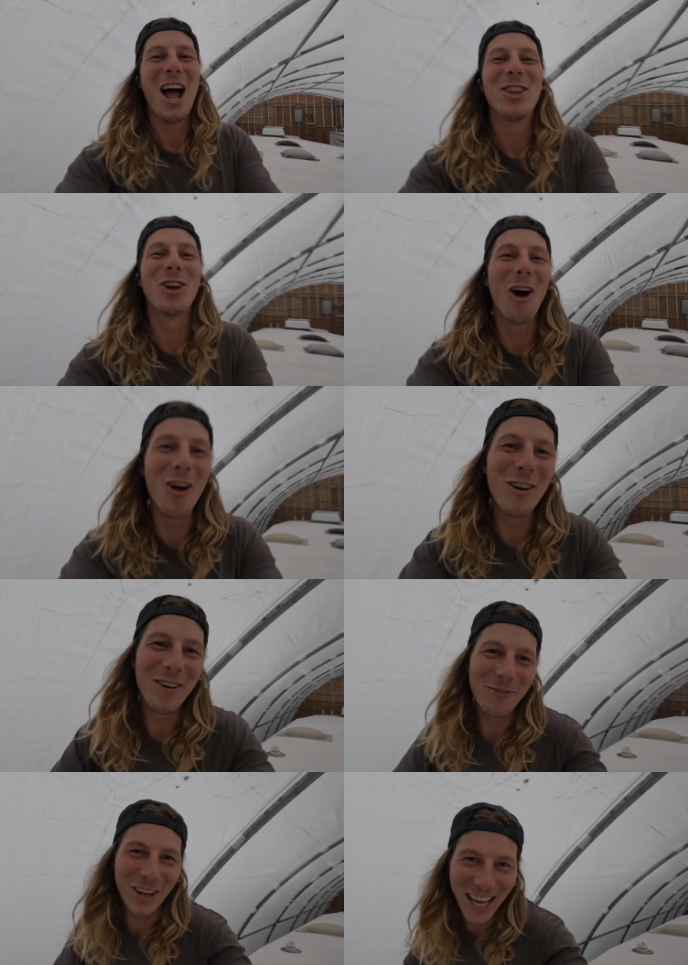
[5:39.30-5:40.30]
Don't
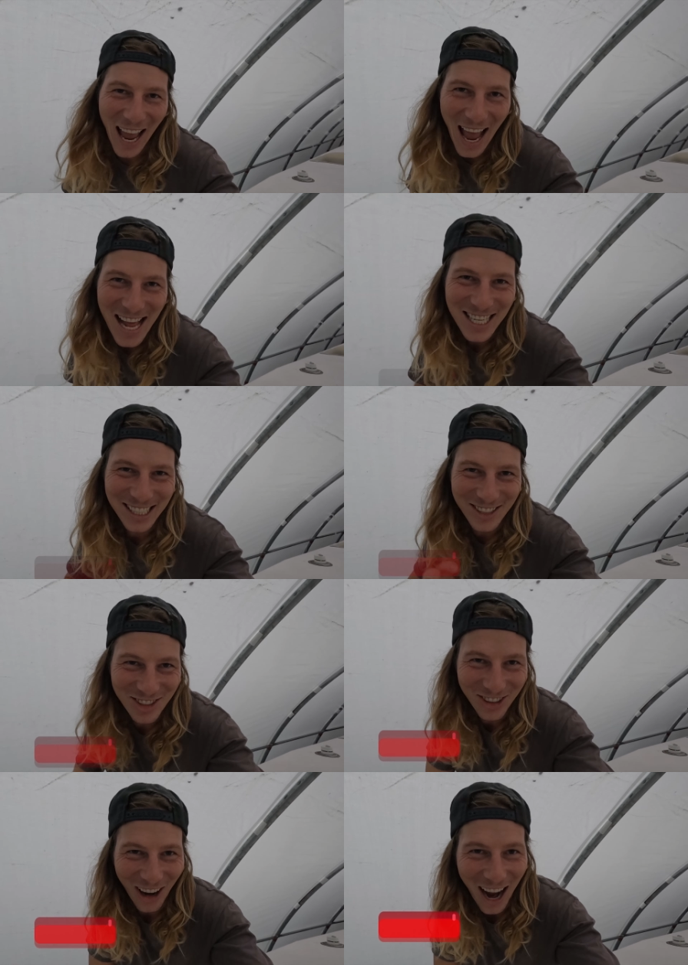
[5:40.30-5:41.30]
forget to
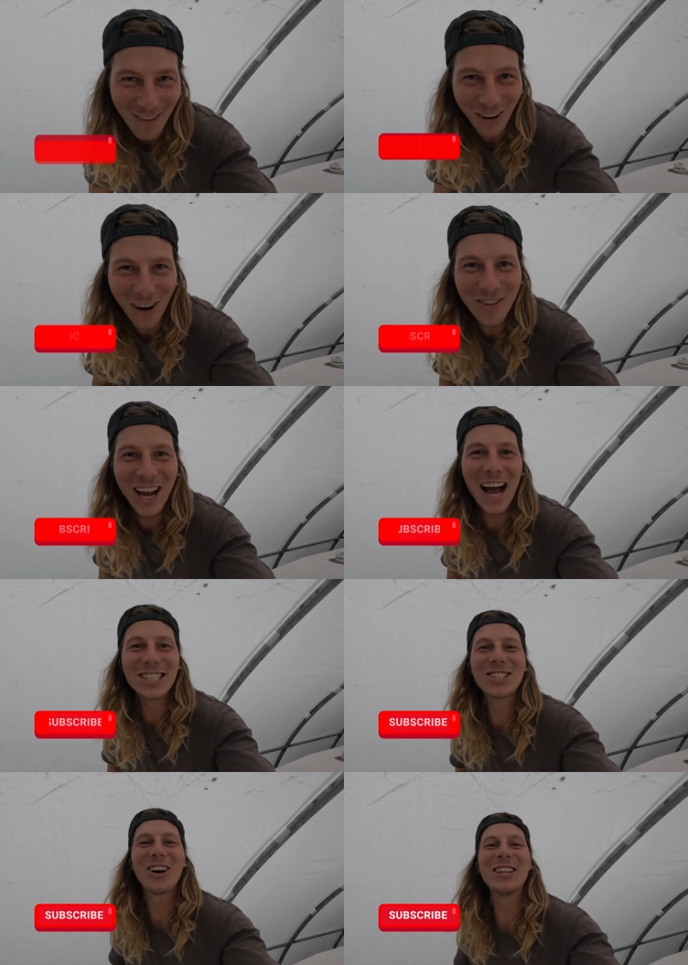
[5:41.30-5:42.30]
subscribe. I hope you guys
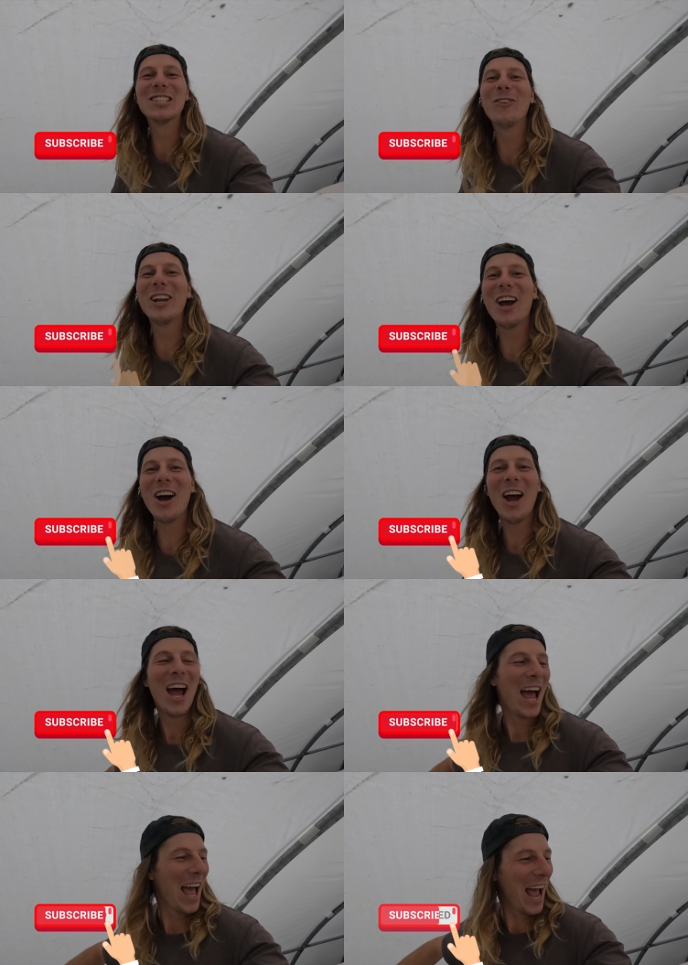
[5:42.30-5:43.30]
enjoyed this video,
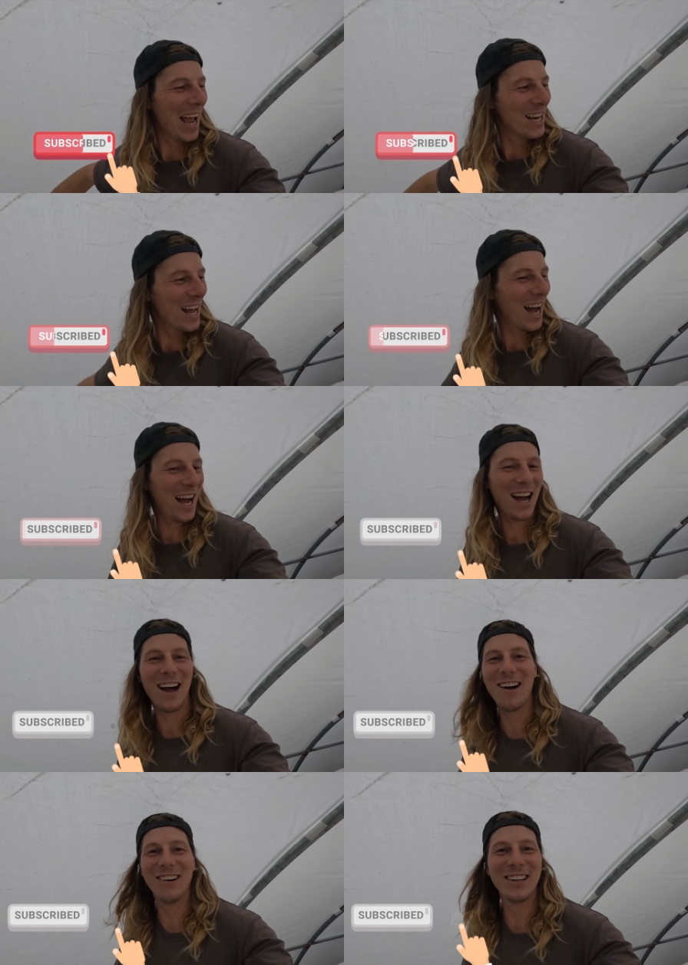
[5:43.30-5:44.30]
and
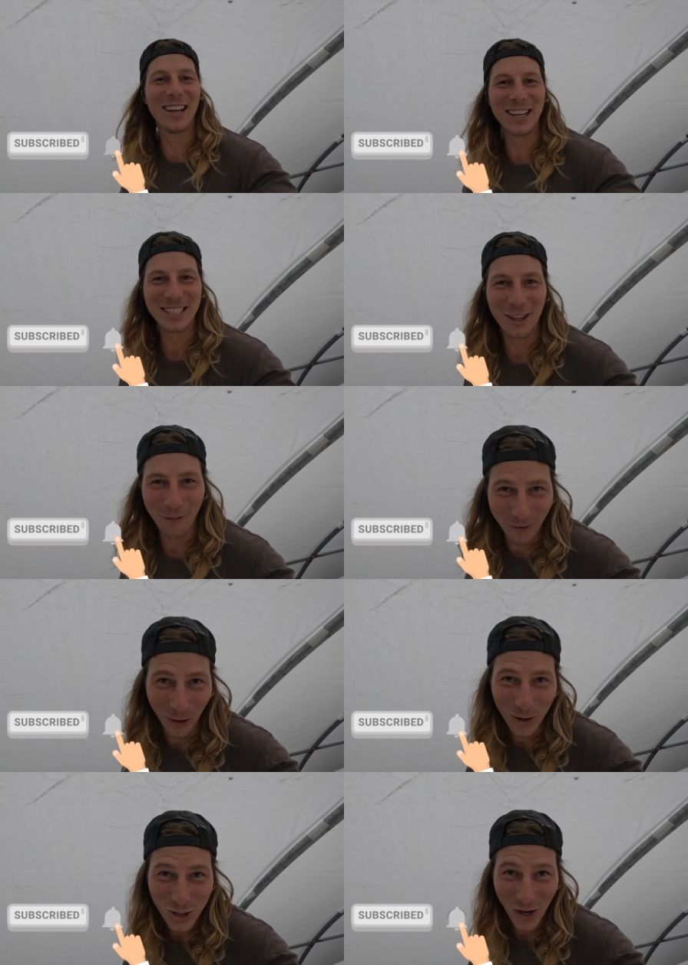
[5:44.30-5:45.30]
you're gonna see the
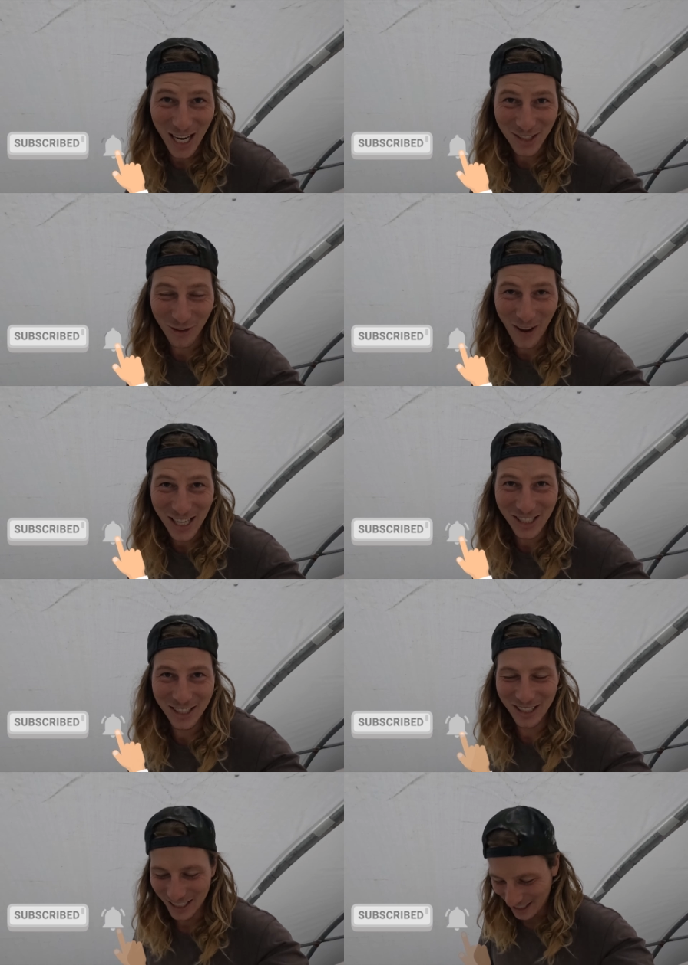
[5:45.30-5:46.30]
full
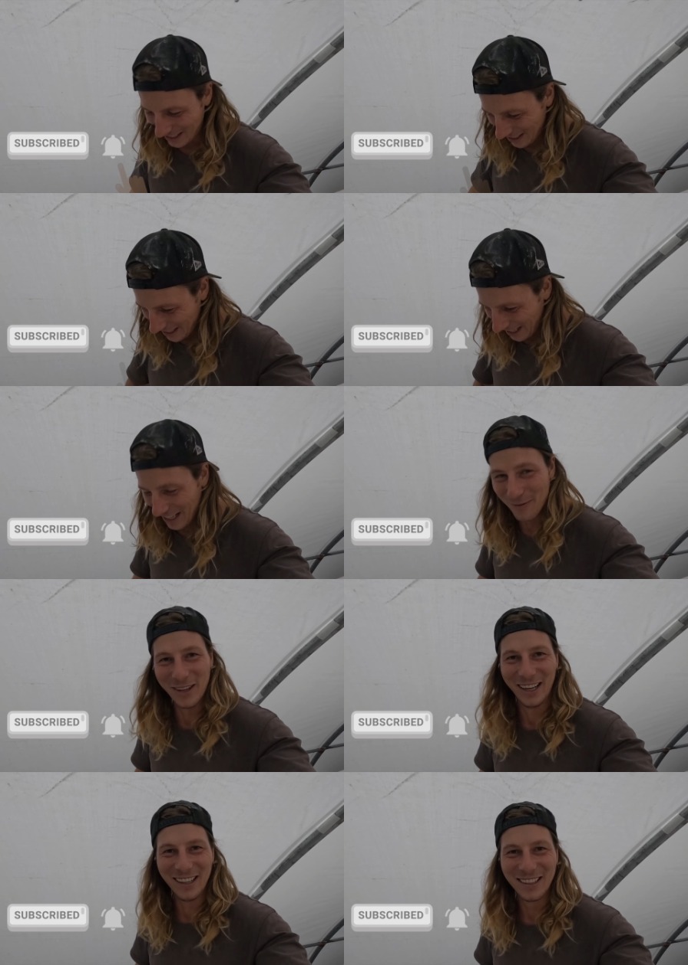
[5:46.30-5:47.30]
transformation in a minute.